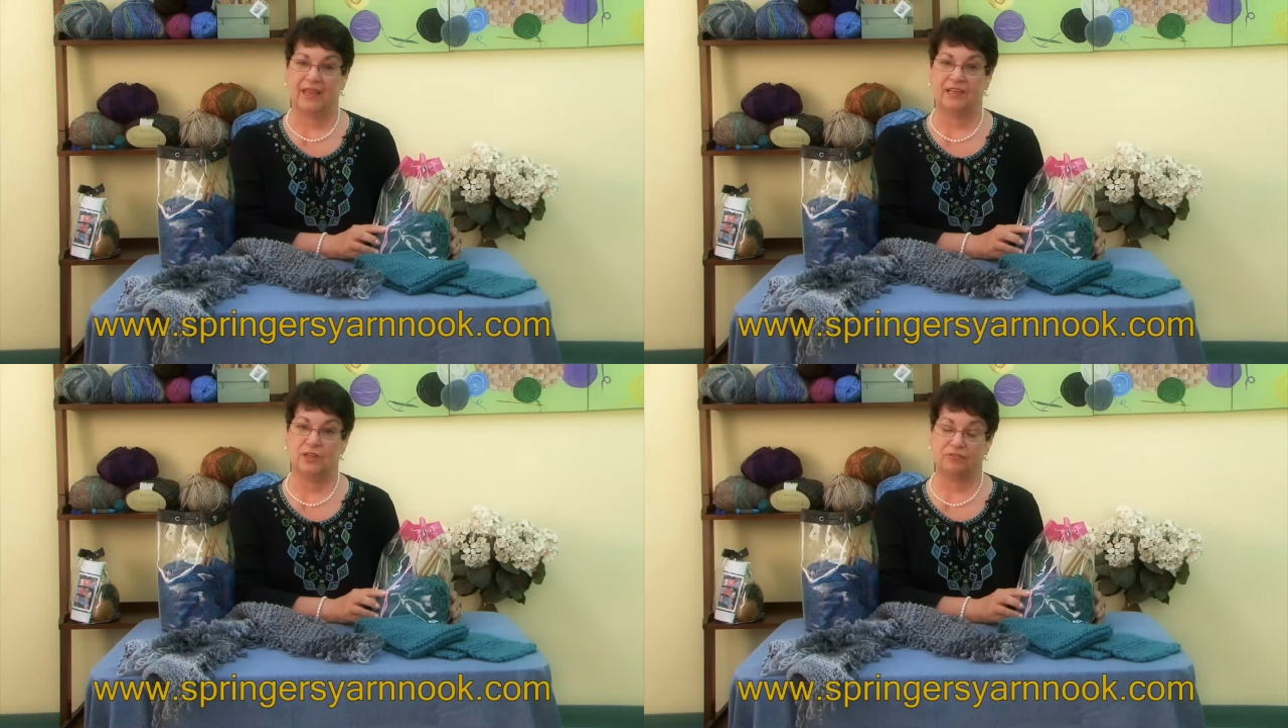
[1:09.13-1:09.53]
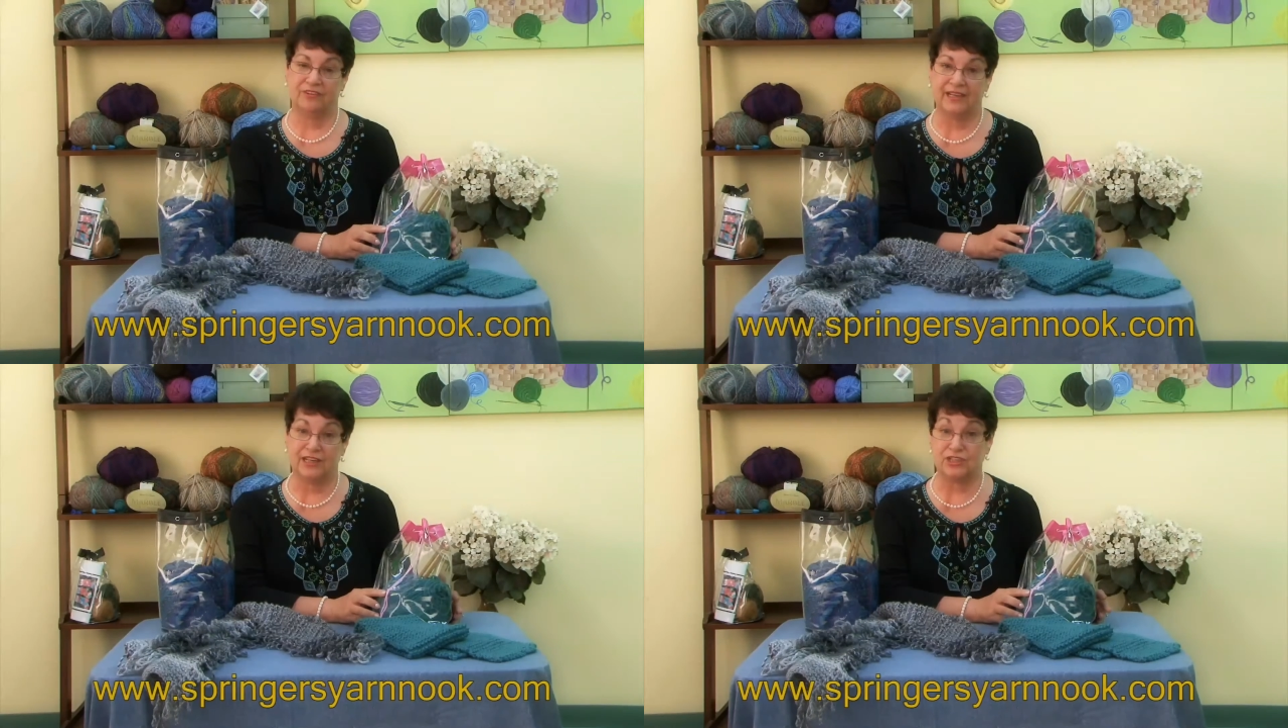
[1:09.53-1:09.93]
And don't
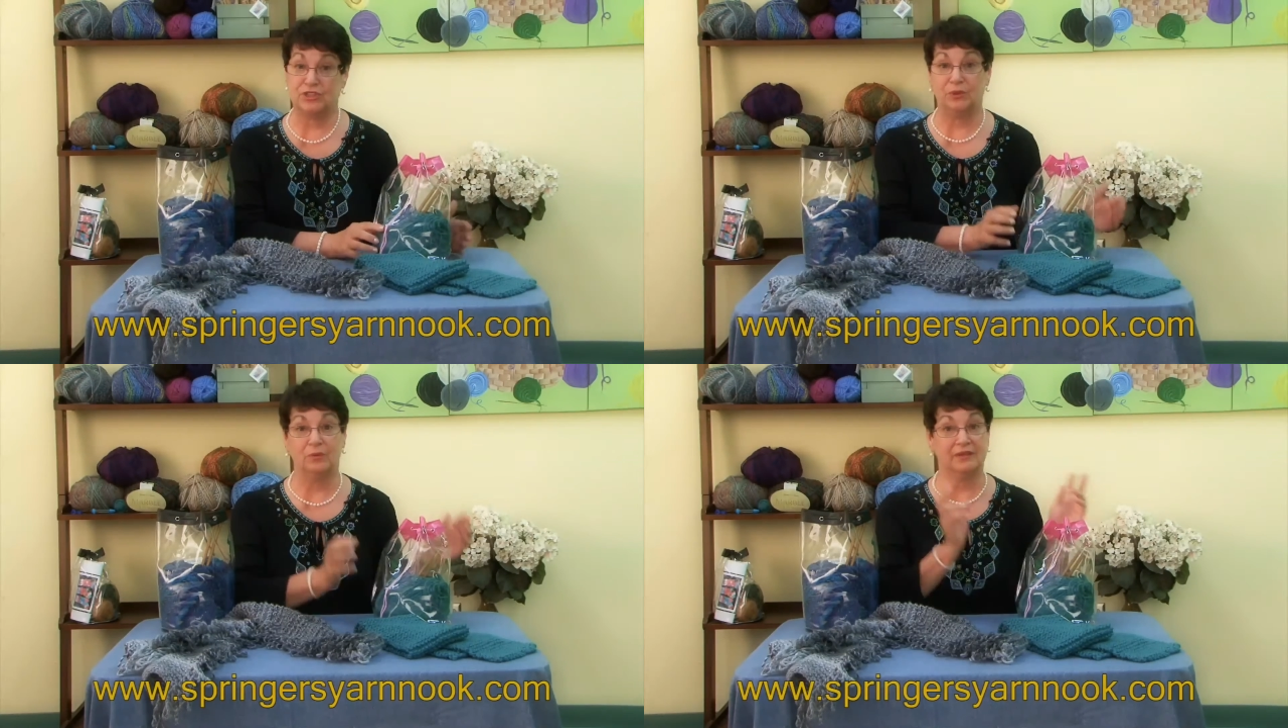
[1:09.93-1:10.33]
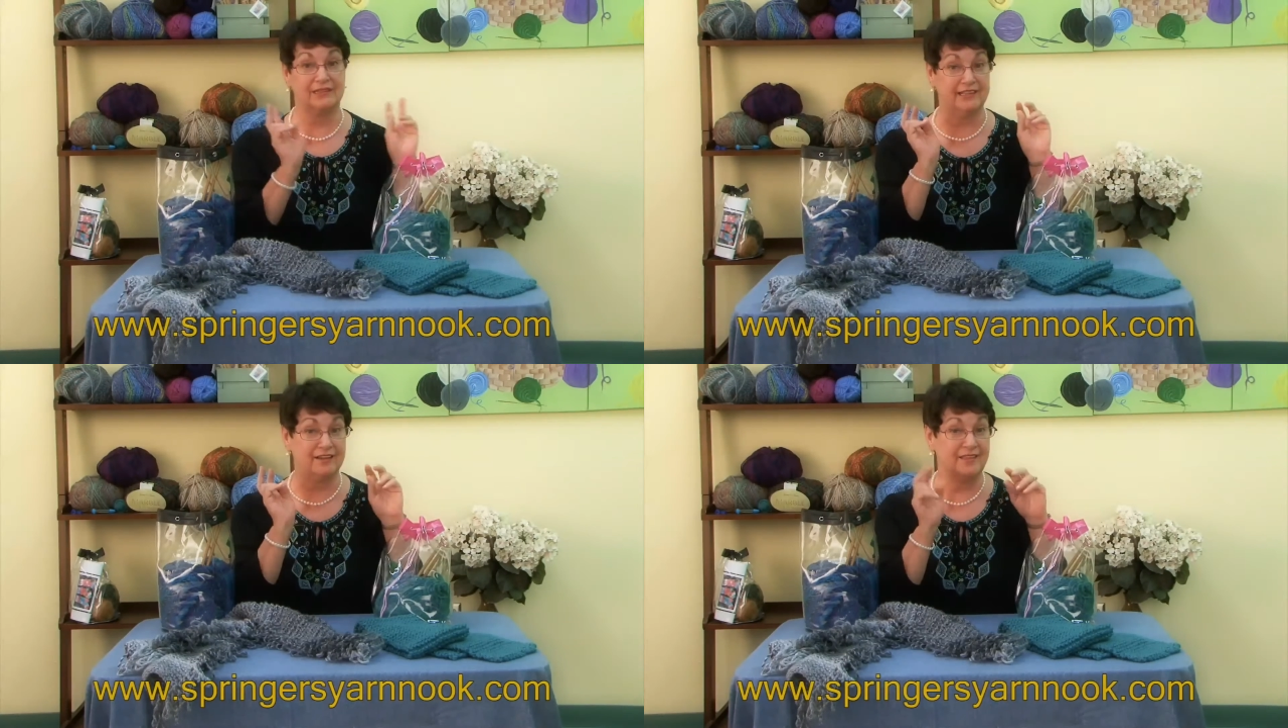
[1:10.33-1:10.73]
forget to
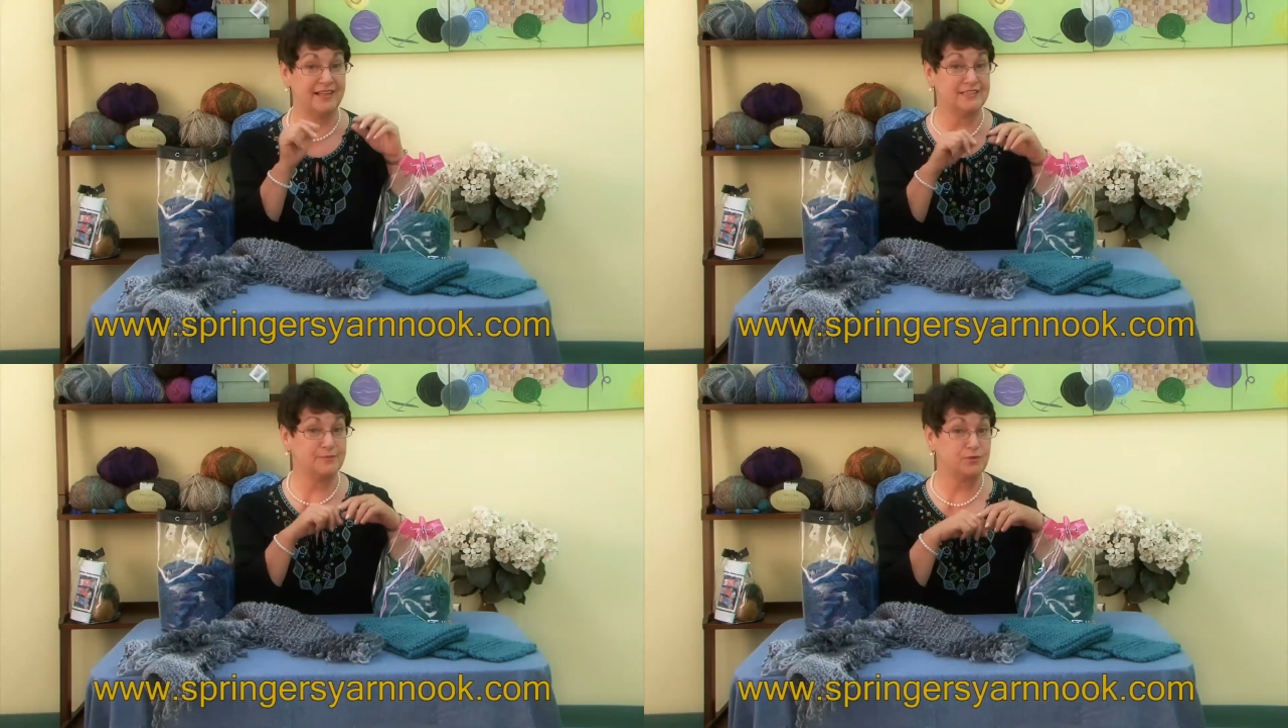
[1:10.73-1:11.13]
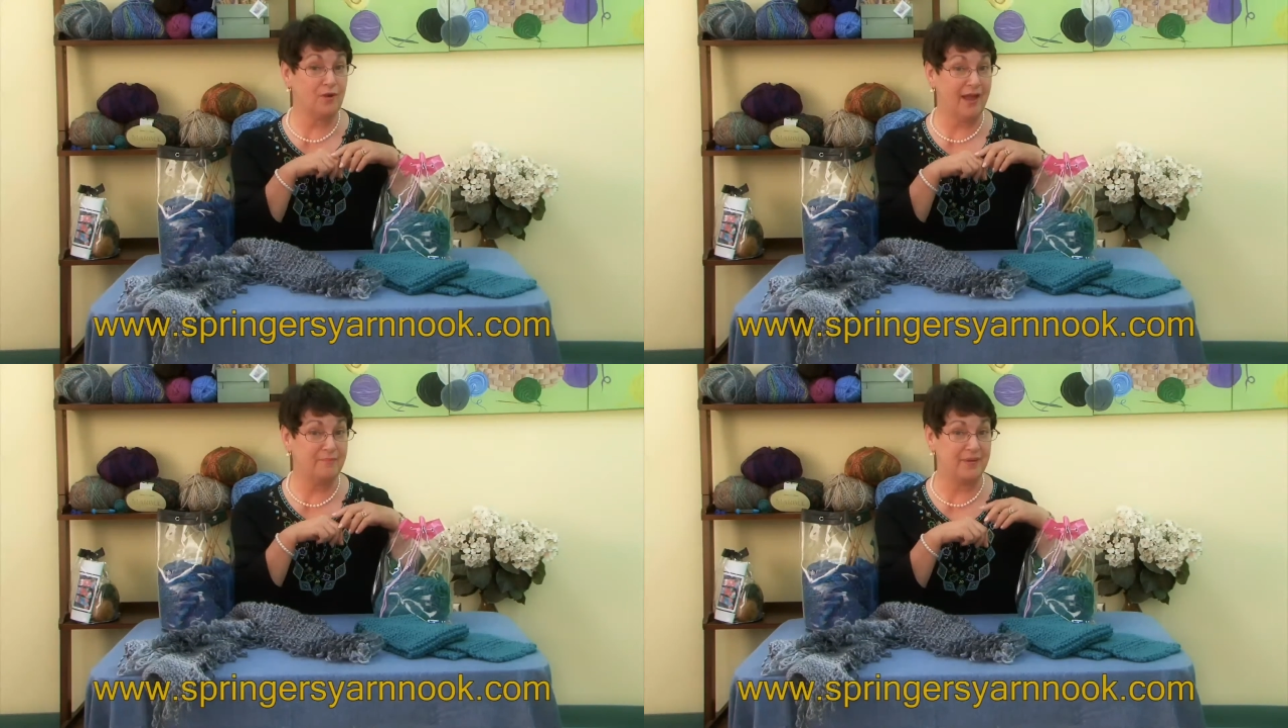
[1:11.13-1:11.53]
click on that
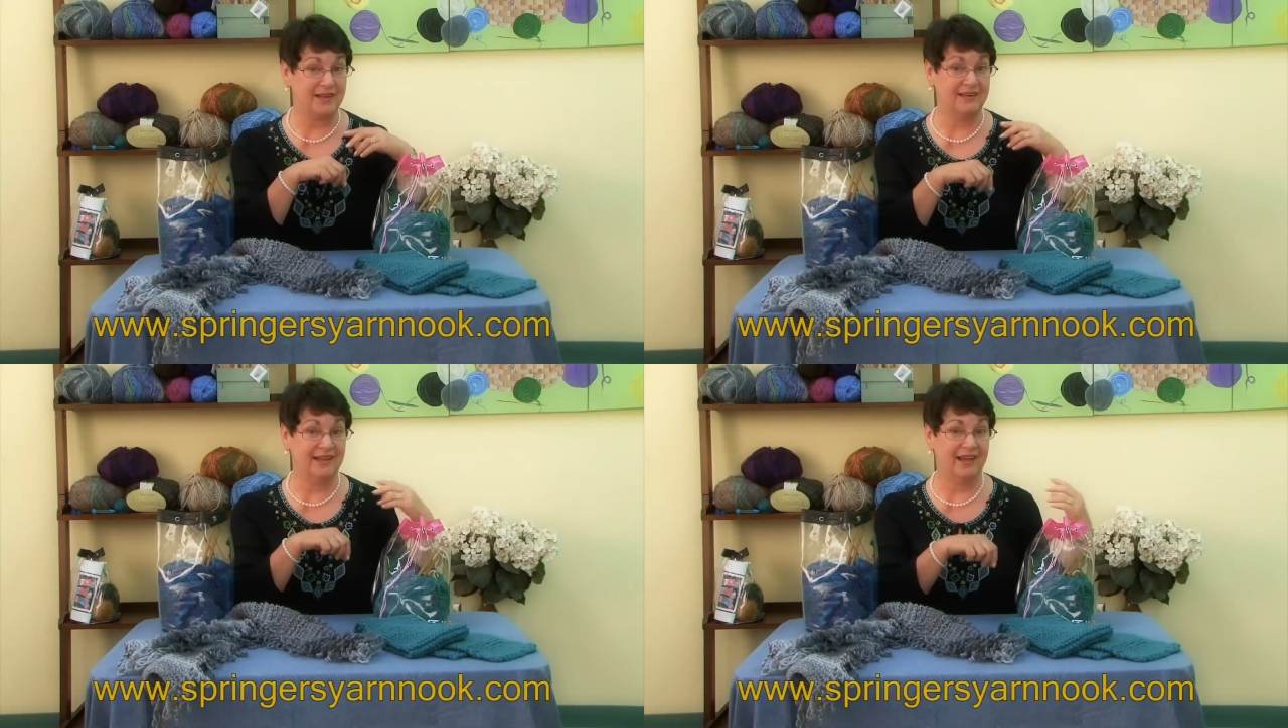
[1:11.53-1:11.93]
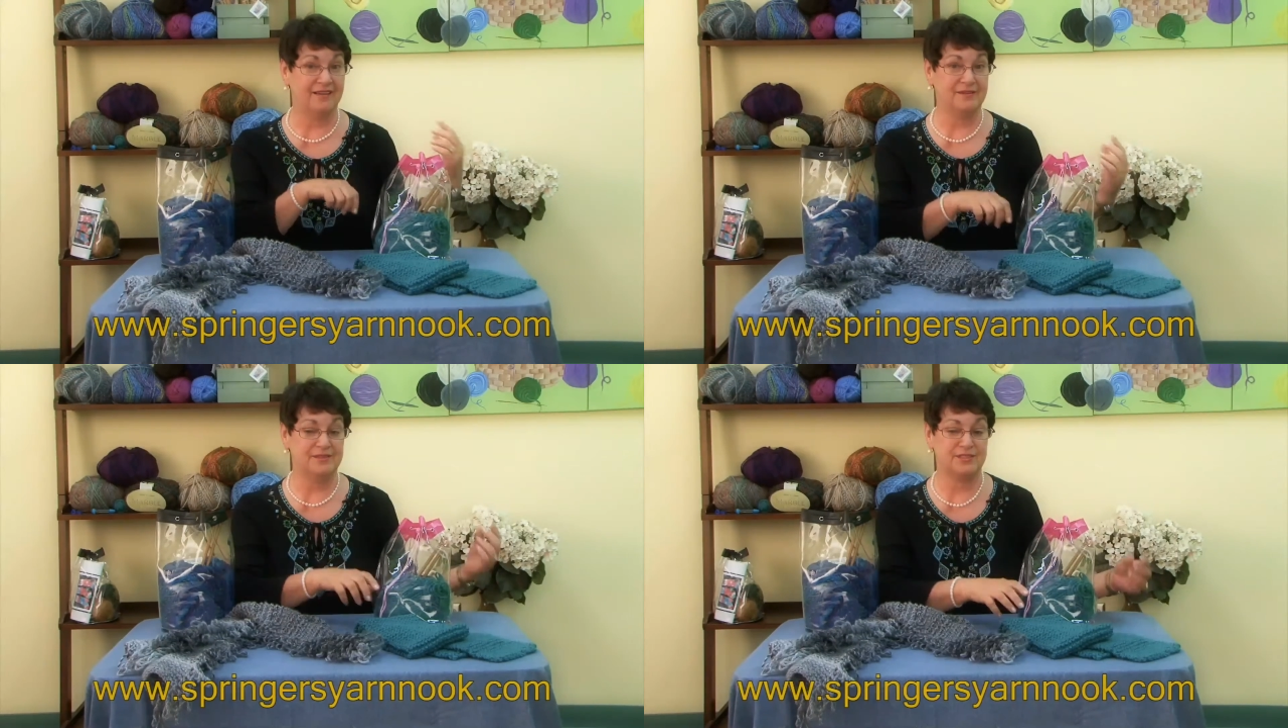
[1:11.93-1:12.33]
subscribe button now